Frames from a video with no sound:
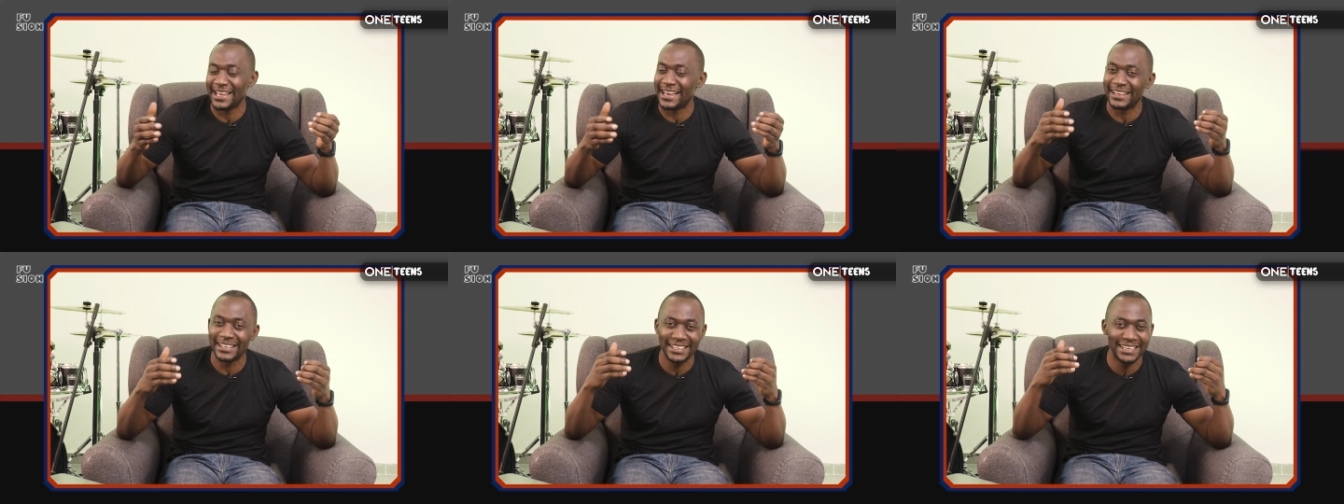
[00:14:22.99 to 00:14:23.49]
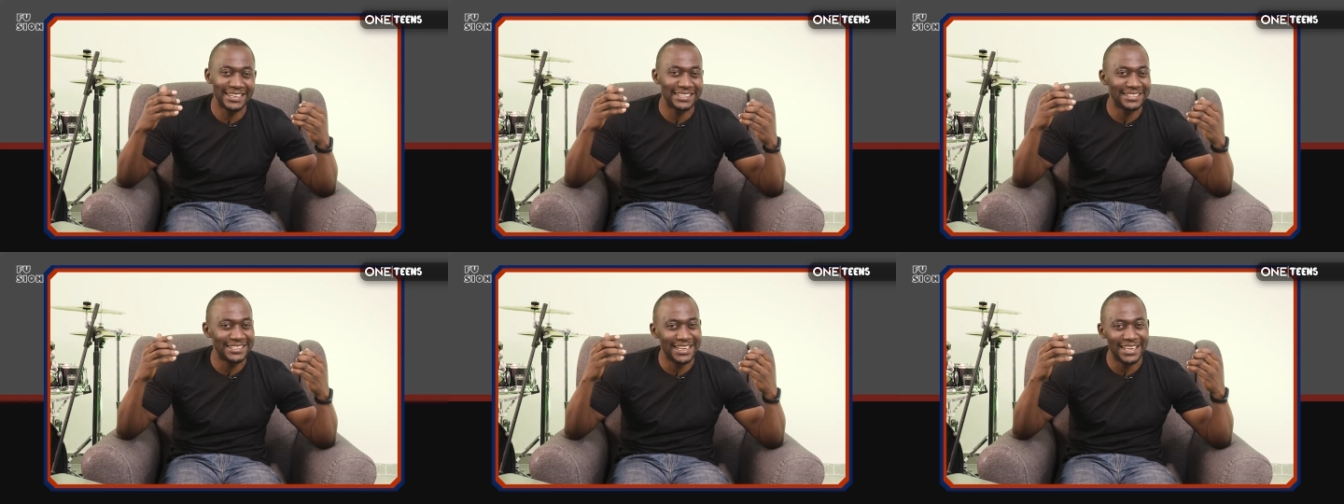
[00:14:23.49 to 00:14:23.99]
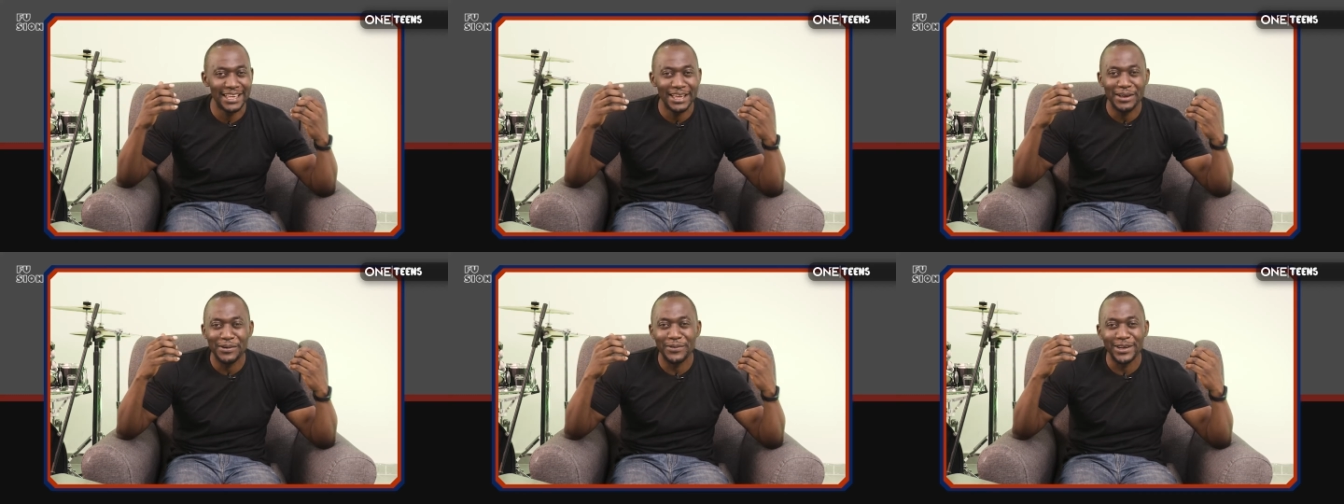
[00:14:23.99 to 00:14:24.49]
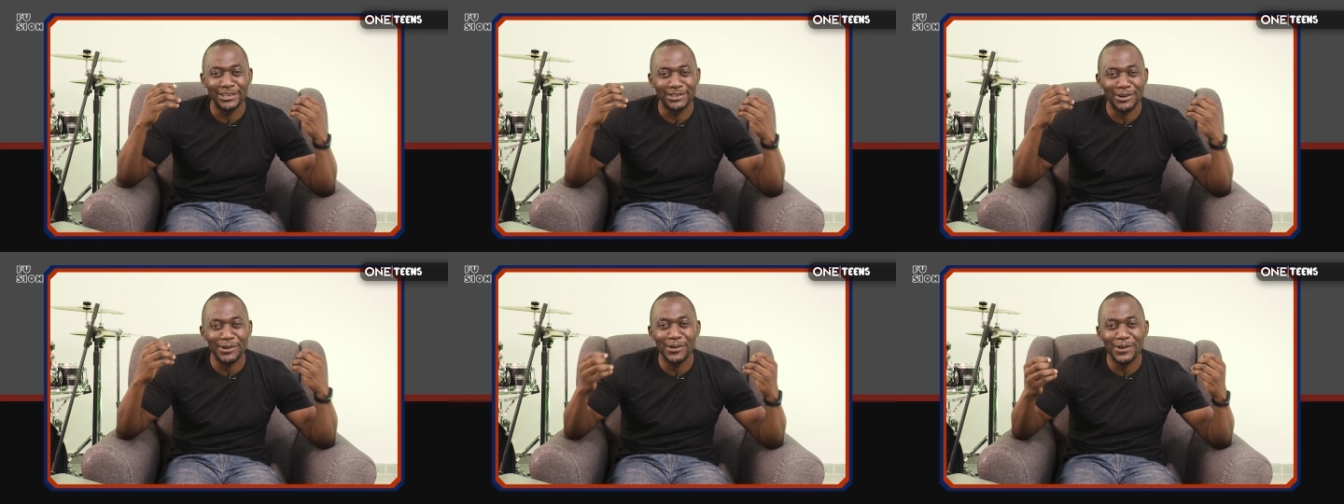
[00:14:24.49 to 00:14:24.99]
And again, I say,
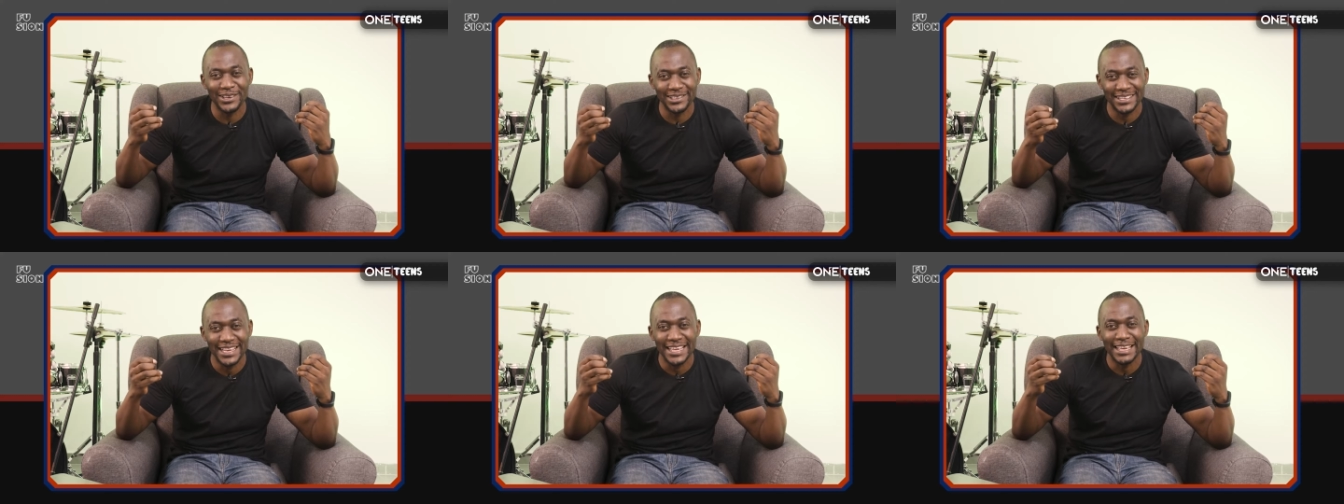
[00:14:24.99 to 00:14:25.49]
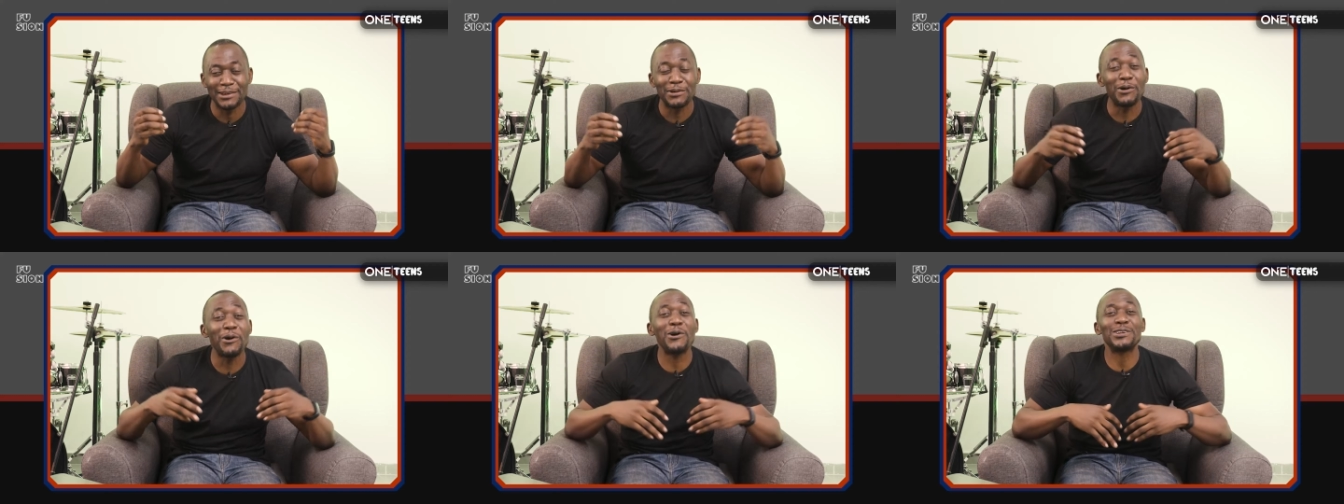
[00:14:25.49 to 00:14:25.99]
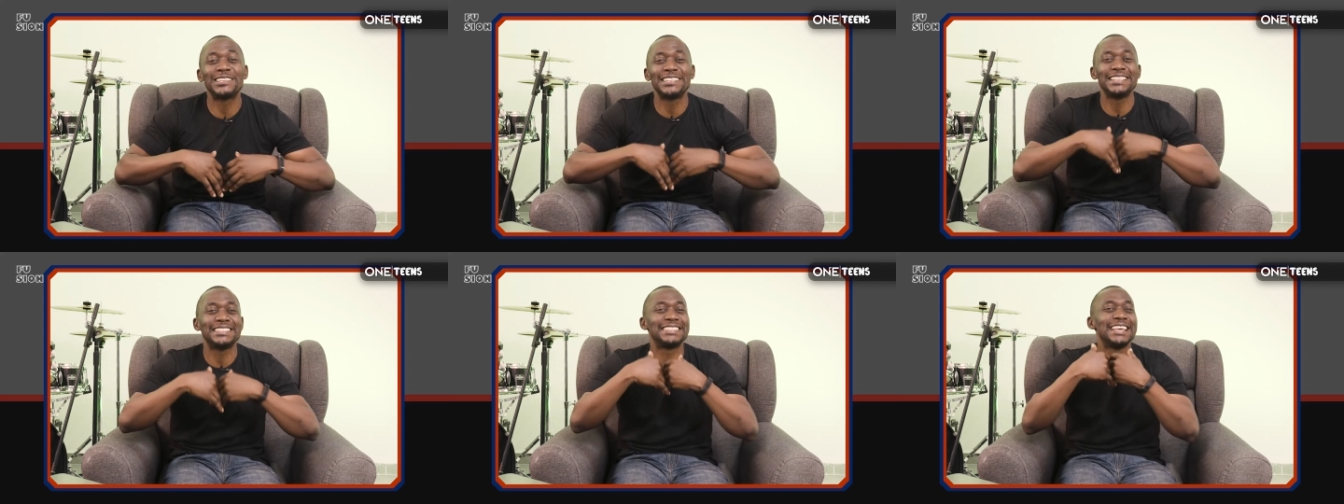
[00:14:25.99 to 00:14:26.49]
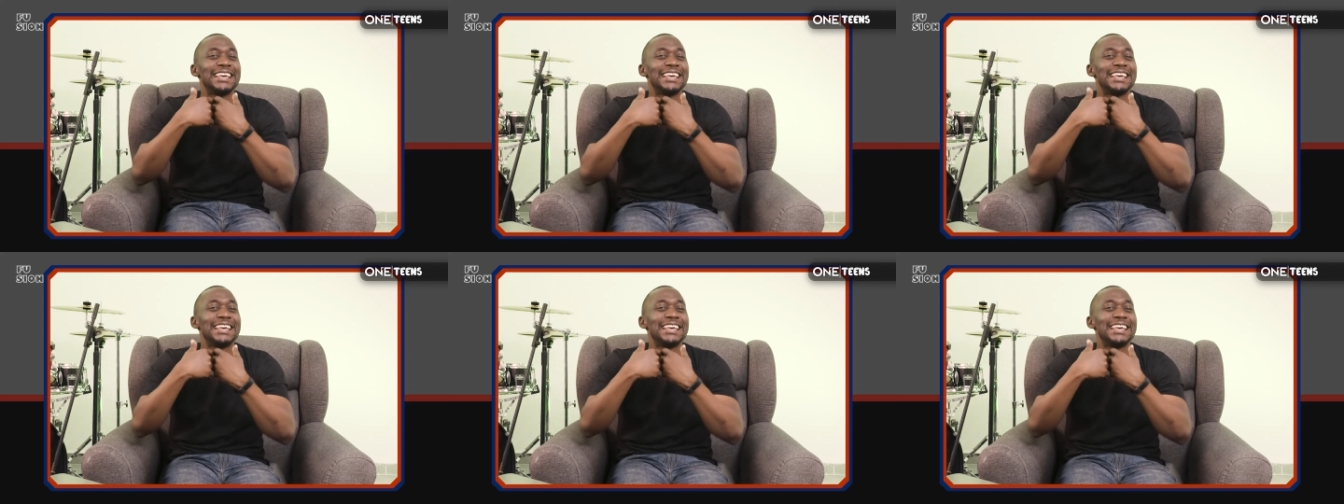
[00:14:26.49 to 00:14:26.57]
rejoice in all things.